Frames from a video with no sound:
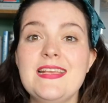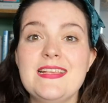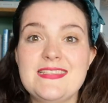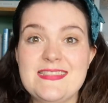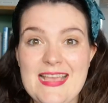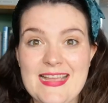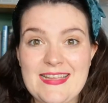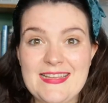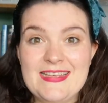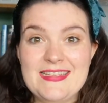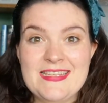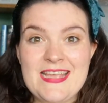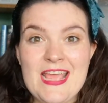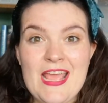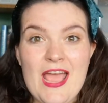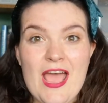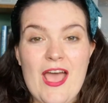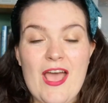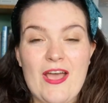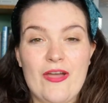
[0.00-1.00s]
Second,
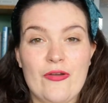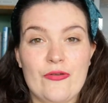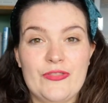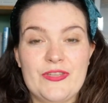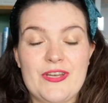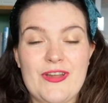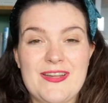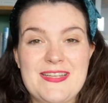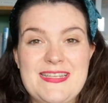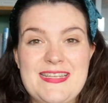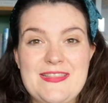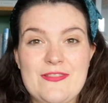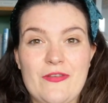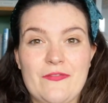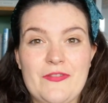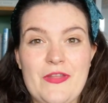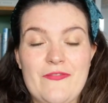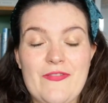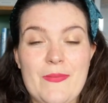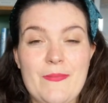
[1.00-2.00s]
on the 19th
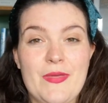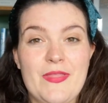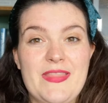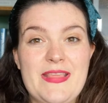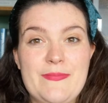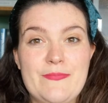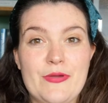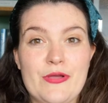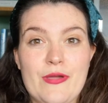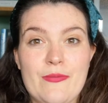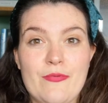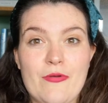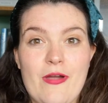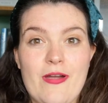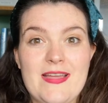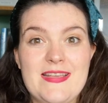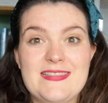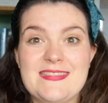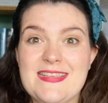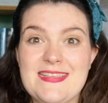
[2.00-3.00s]
of November, the Booker
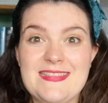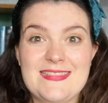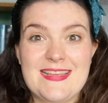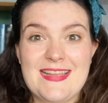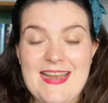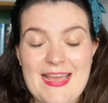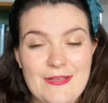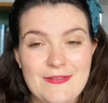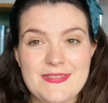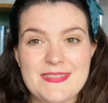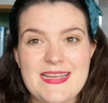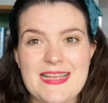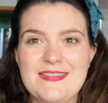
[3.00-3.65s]
Prize is announced,